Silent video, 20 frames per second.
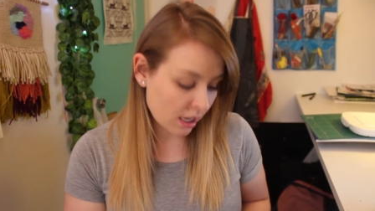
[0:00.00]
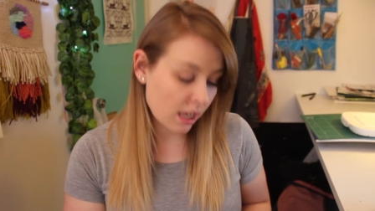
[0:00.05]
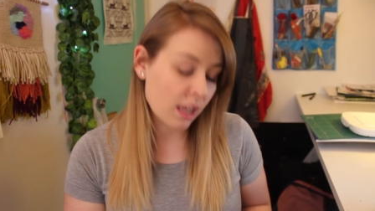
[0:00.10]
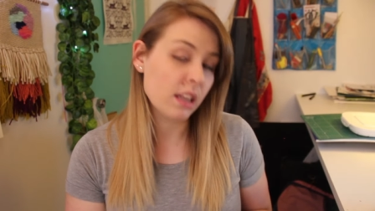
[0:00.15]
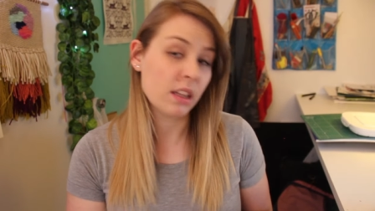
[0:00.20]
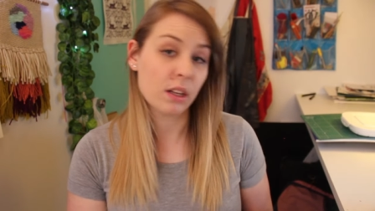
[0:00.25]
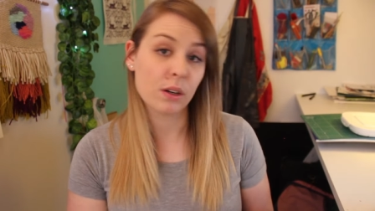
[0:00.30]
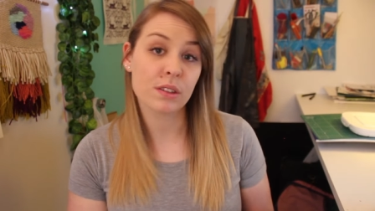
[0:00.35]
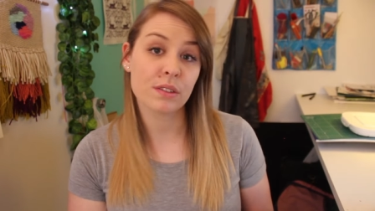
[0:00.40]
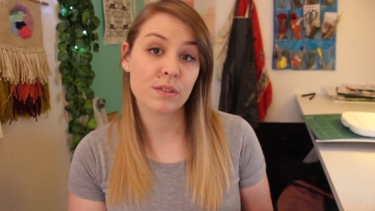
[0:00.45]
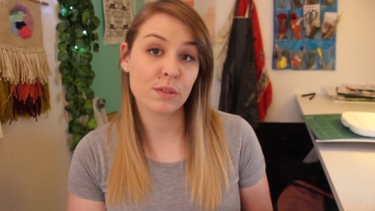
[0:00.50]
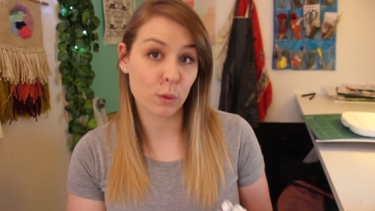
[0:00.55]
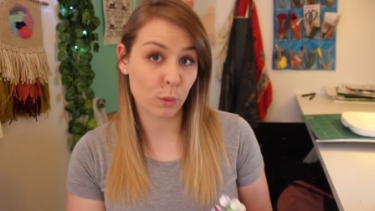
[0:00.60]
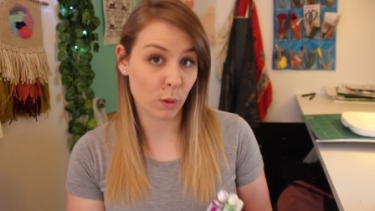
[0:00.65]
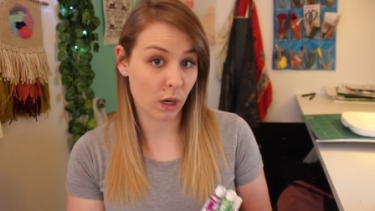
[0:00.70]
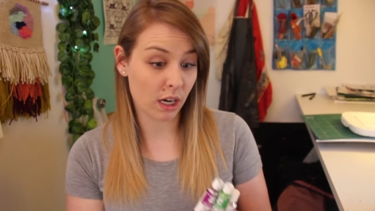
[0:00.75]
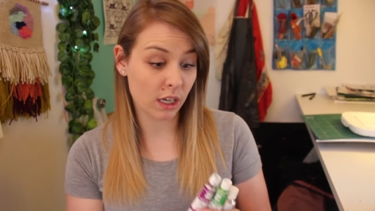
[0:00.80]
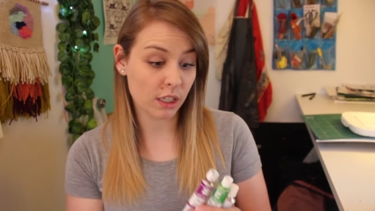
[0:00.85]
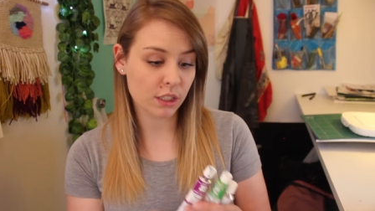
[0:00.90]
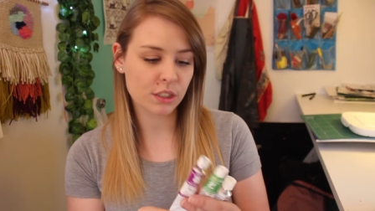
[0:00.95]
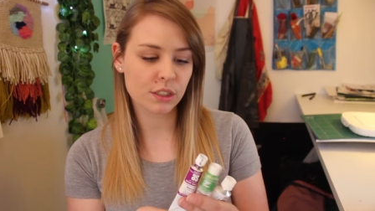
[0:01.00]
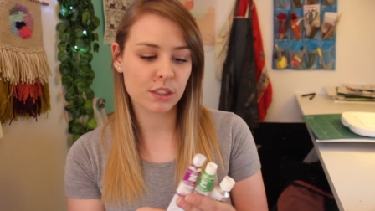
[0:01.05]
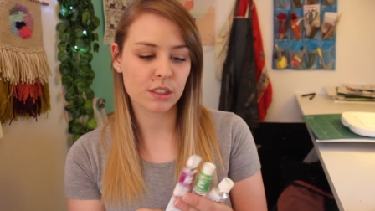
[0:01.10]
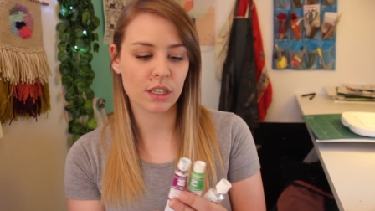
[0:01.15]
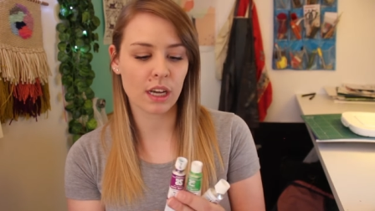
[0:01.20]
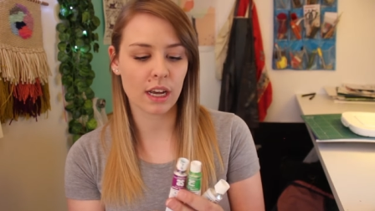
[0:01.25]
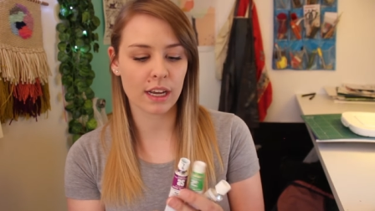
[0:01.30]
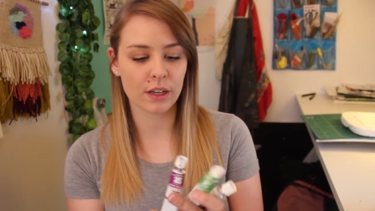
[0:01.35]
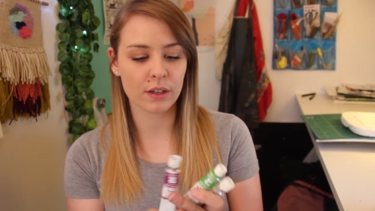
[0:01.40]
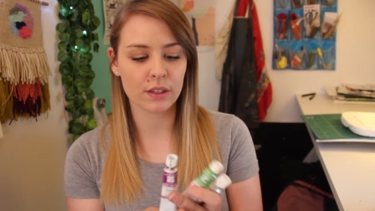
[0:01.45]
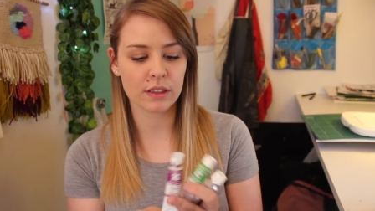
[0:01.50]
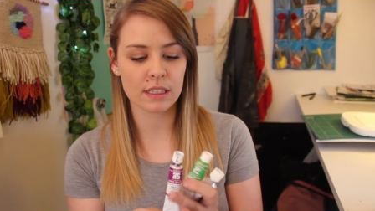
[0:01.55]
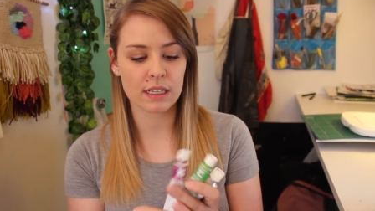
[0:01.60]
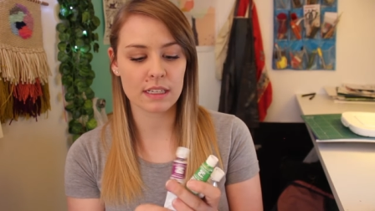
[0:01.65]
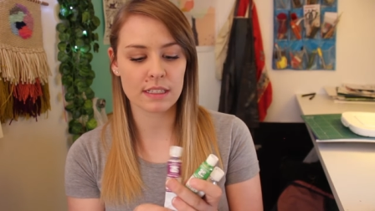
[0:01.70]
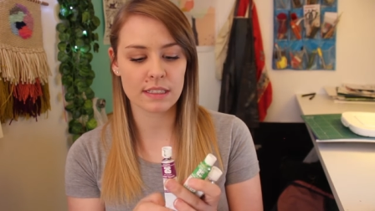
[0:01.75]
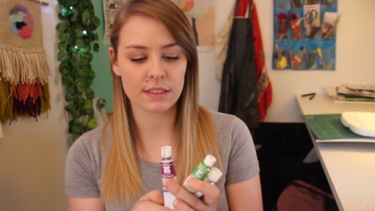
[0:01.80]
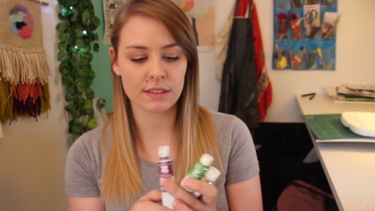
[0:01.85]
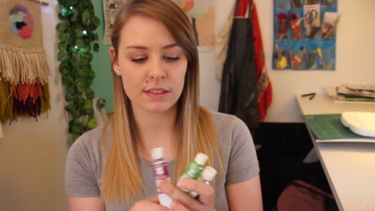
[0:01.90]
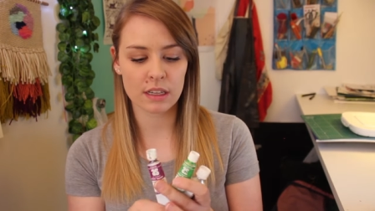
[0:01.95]
a lot of gouache. I got
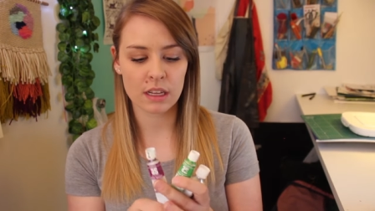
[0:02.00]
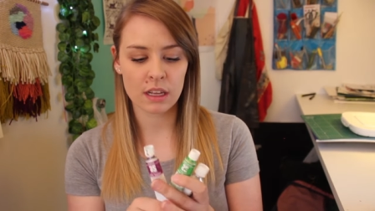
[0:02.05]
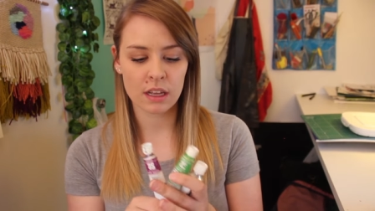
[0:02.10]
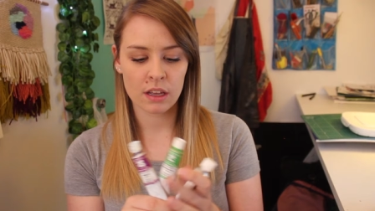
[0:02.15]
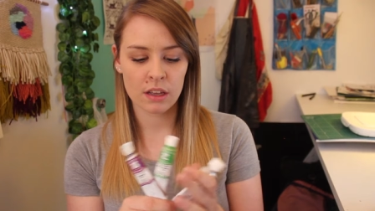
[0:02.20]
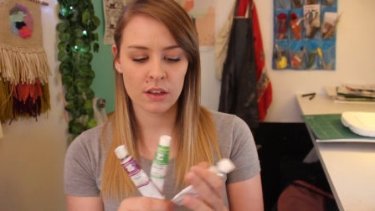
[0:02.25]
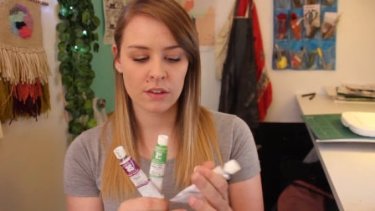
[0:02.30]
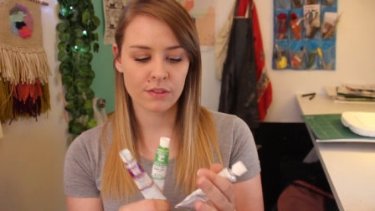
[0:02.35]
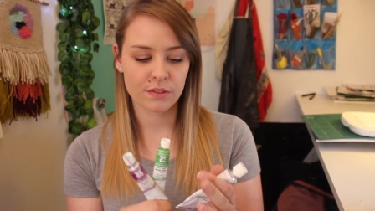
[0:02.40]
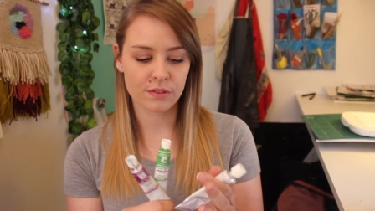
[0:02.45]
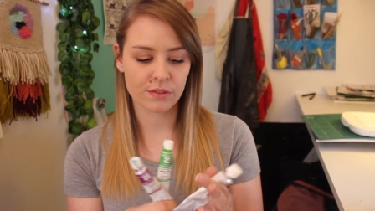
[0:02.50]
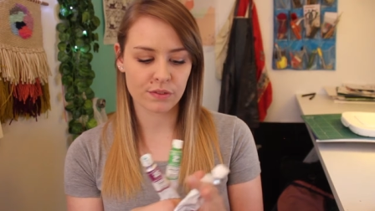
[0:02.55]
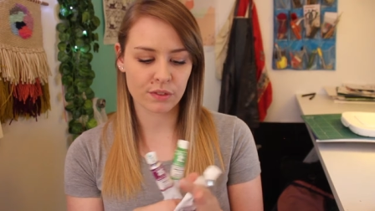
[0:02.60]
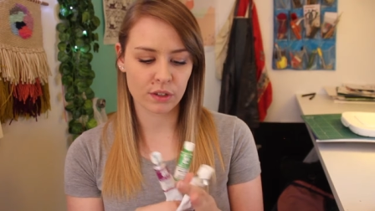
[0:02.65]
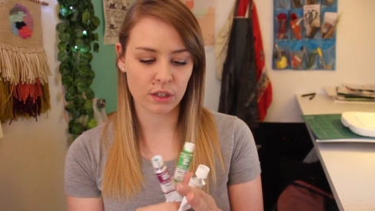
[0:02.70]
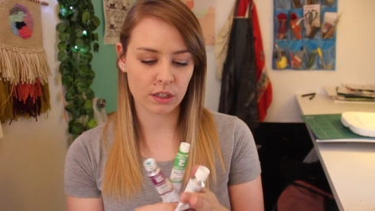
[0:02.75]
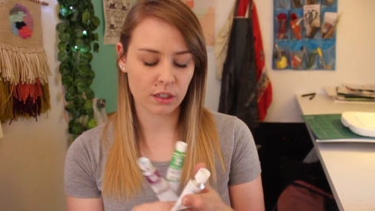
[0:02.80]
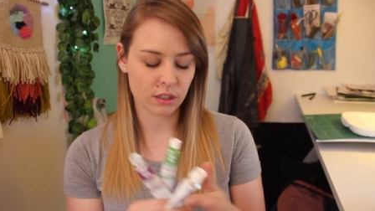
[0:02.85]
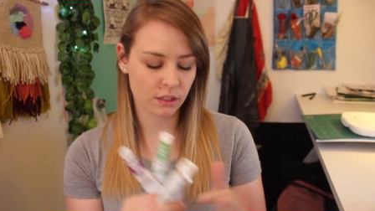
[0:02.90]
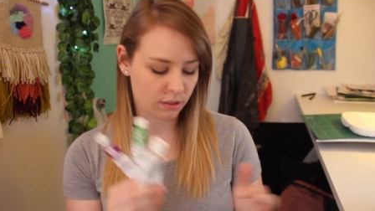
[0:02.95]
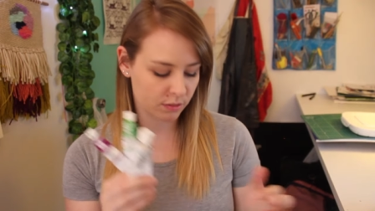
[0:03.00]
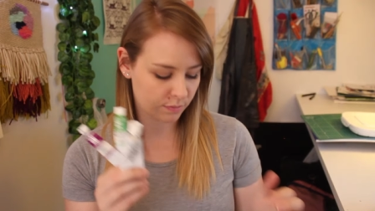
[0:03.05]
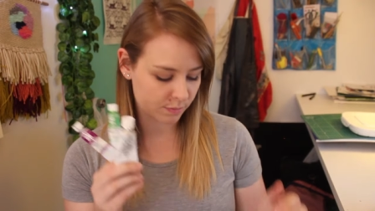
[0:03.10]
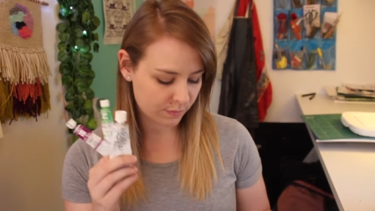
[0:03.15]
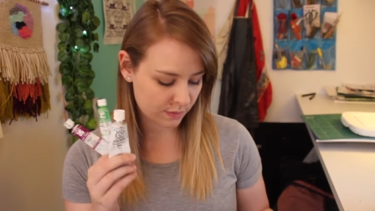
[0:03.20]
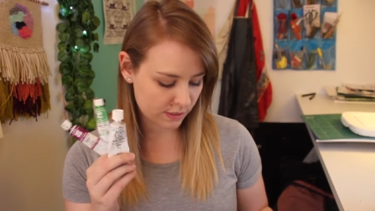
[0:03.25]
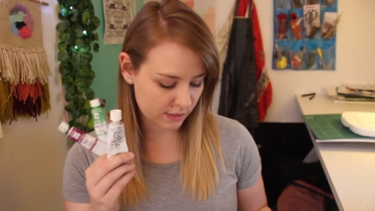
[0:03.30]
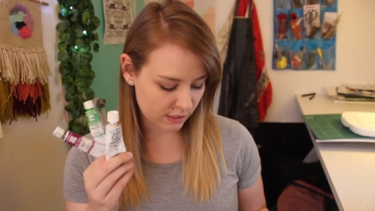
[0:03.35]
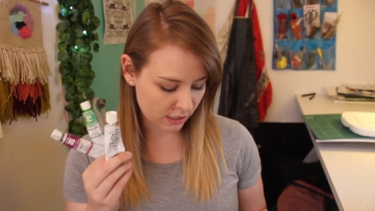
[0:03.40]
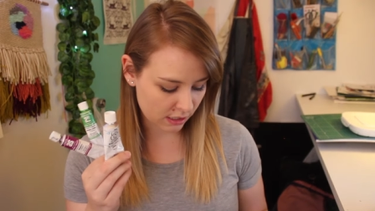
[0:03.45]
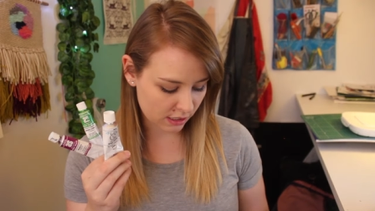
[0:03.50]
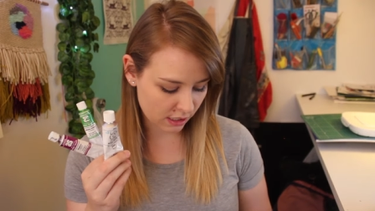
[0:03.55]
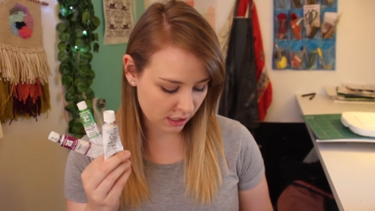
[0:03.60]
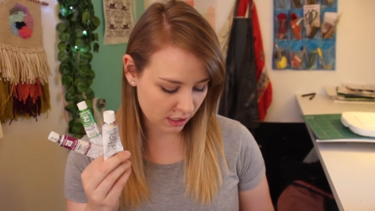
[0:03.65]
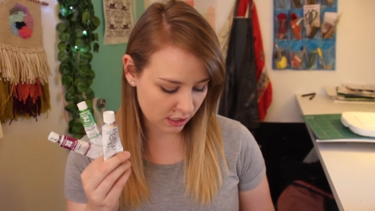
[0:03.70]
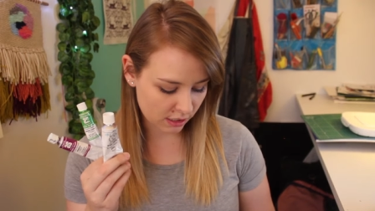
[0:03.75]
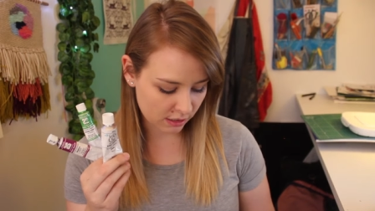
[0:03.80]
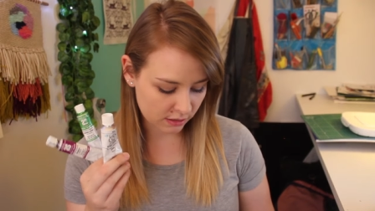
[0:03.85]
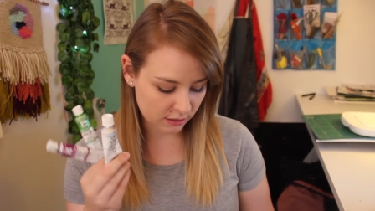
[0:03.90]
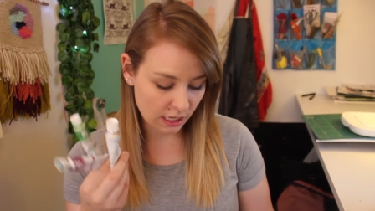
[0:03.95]
this from
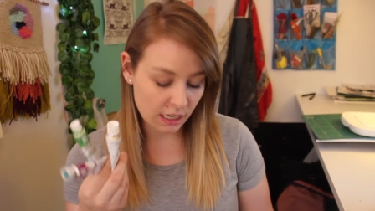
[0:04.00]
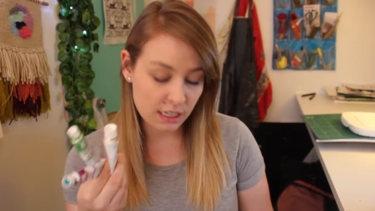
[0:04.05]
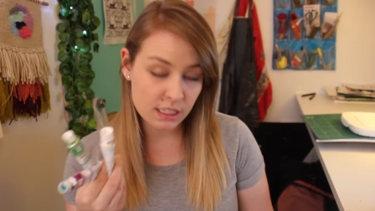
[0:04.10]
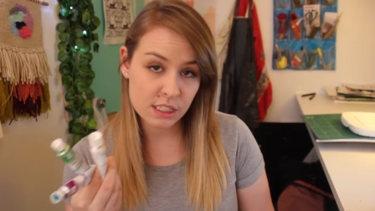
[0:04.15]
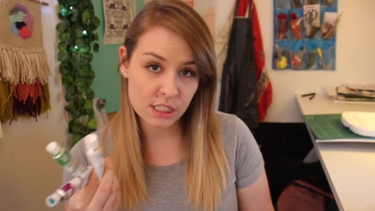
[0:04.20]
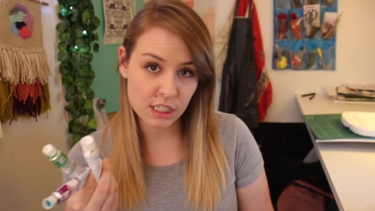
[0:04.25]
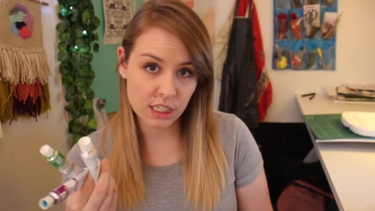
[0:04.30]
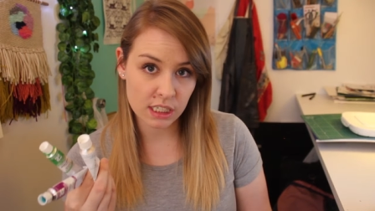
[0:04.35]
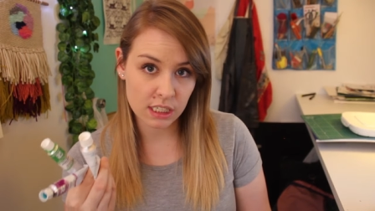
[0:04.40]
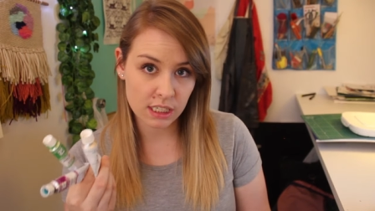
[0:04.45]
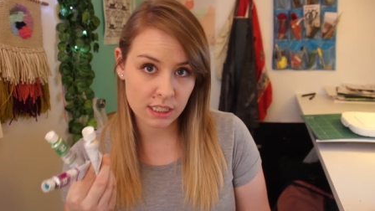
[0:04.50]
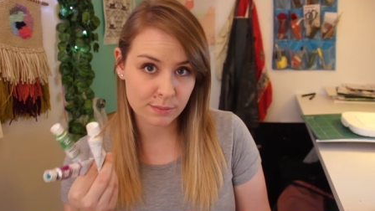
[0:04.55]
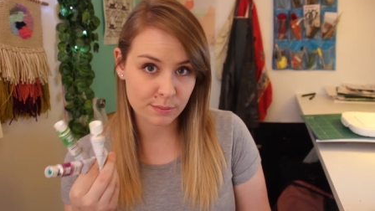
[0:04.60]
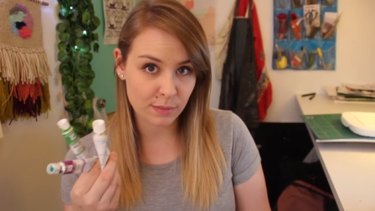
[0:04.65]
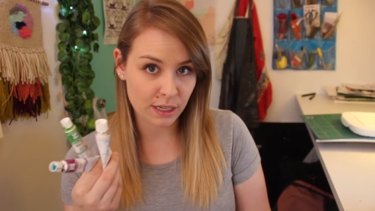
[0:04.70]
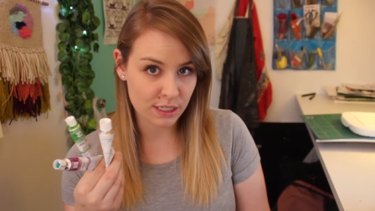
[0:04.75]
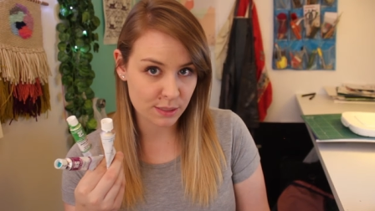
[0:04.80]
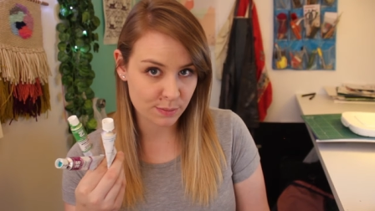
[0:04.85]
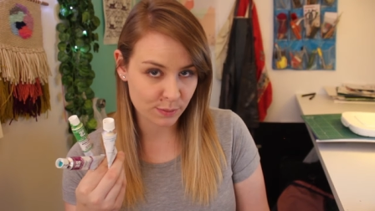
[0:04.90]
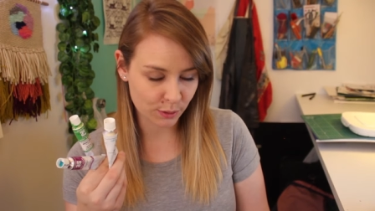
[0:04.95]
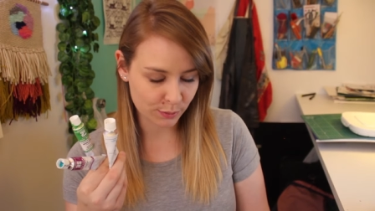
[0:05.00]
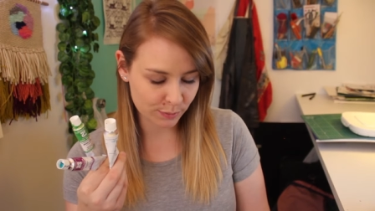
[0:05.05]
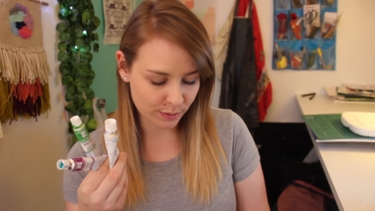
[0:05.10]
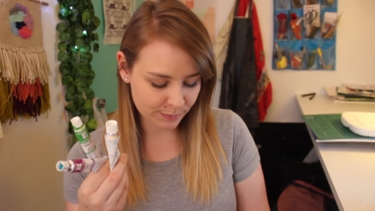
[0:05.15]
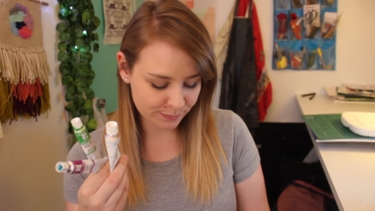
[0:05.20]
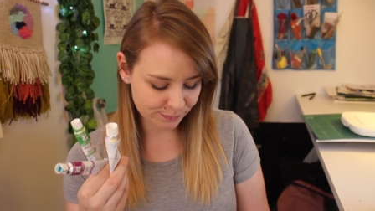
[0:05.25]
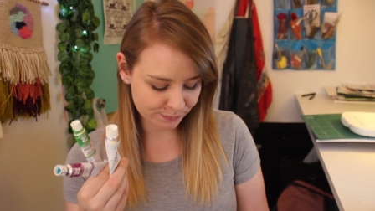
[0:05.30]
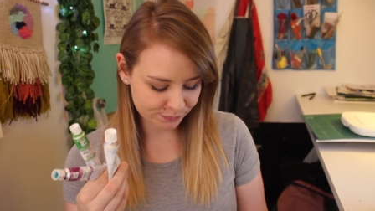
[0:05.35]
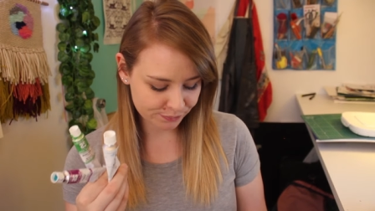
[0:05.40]
studying last year in my diploma.